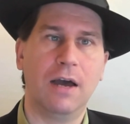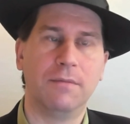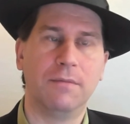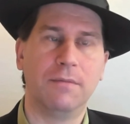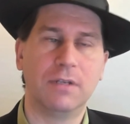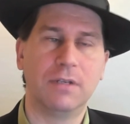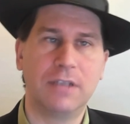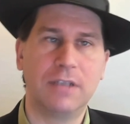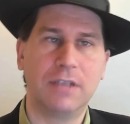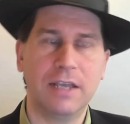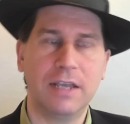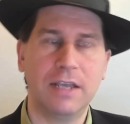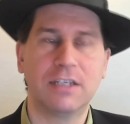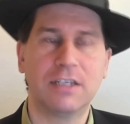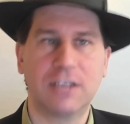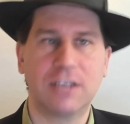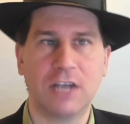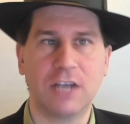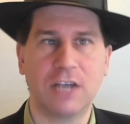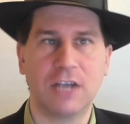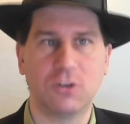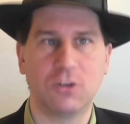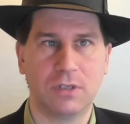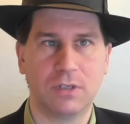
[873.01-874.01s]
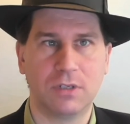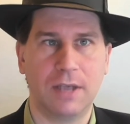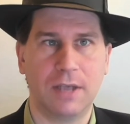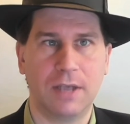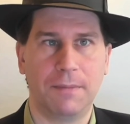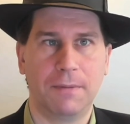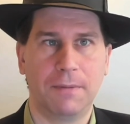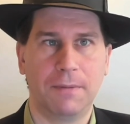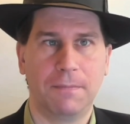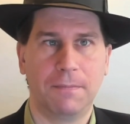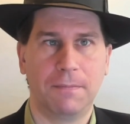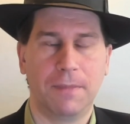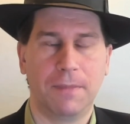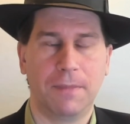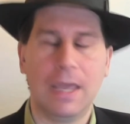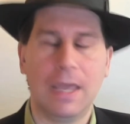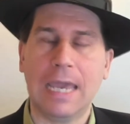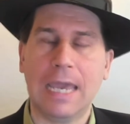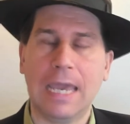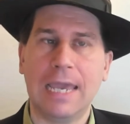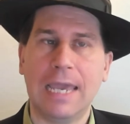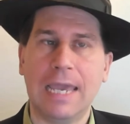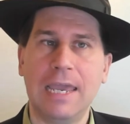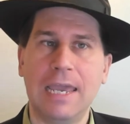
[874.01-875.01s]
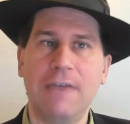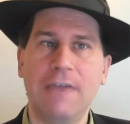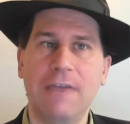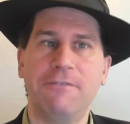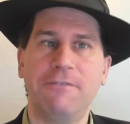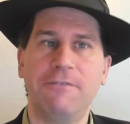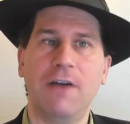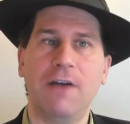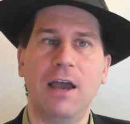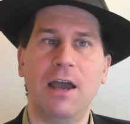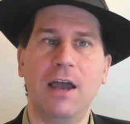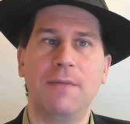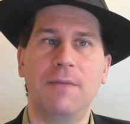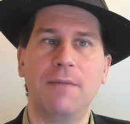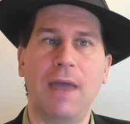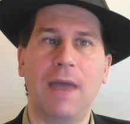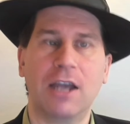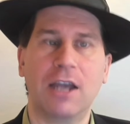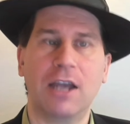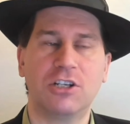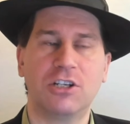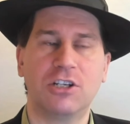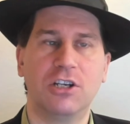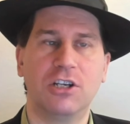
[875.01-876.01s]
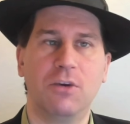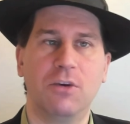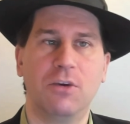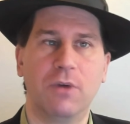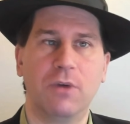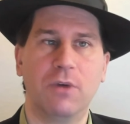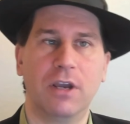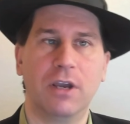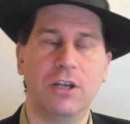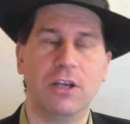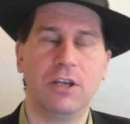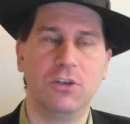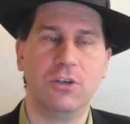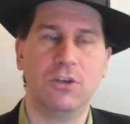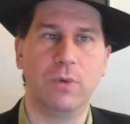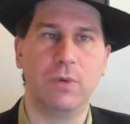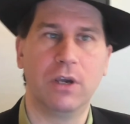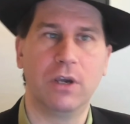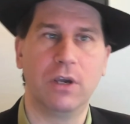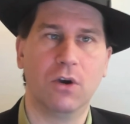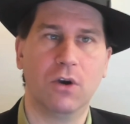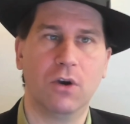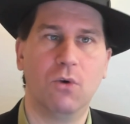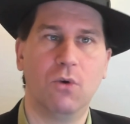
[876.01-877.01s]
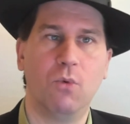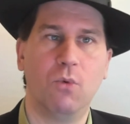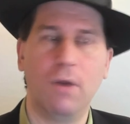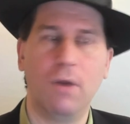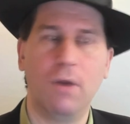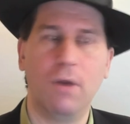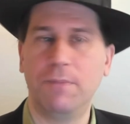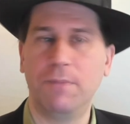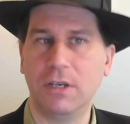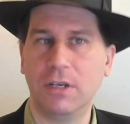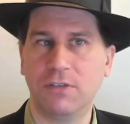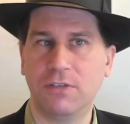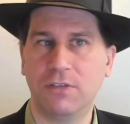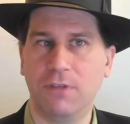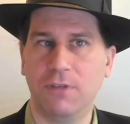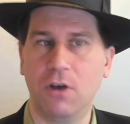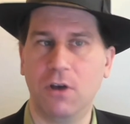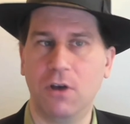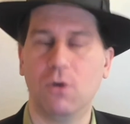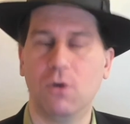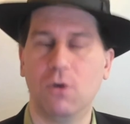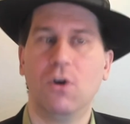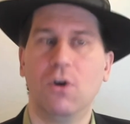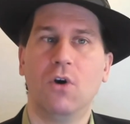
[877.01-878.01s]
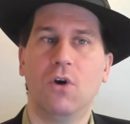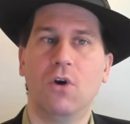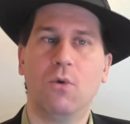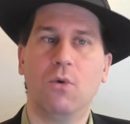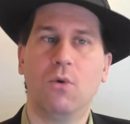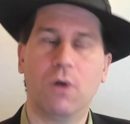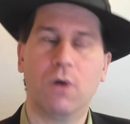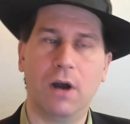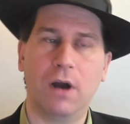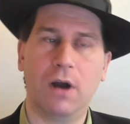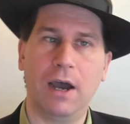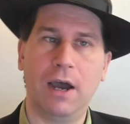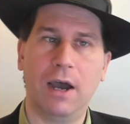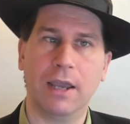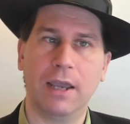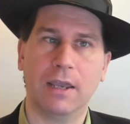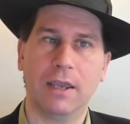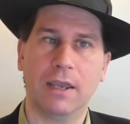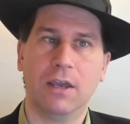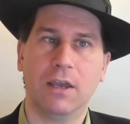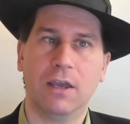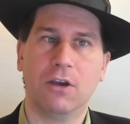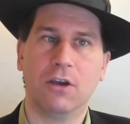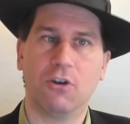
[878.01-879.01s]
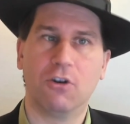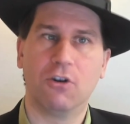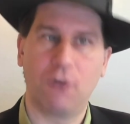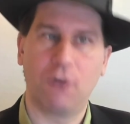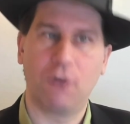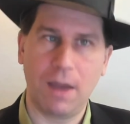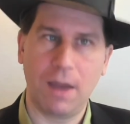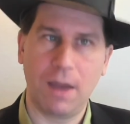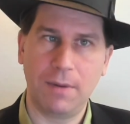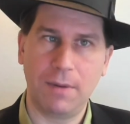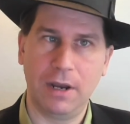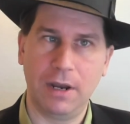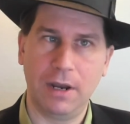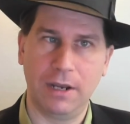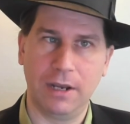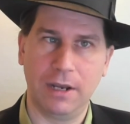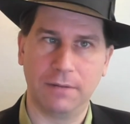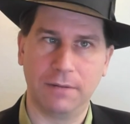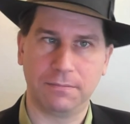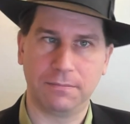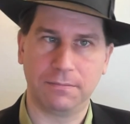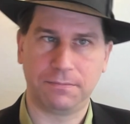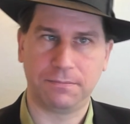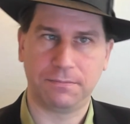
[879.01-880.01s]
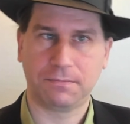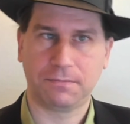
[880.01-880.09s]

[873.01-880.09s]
take the schedule step. If I'm actually going and doing one-piece flow where I grab an item,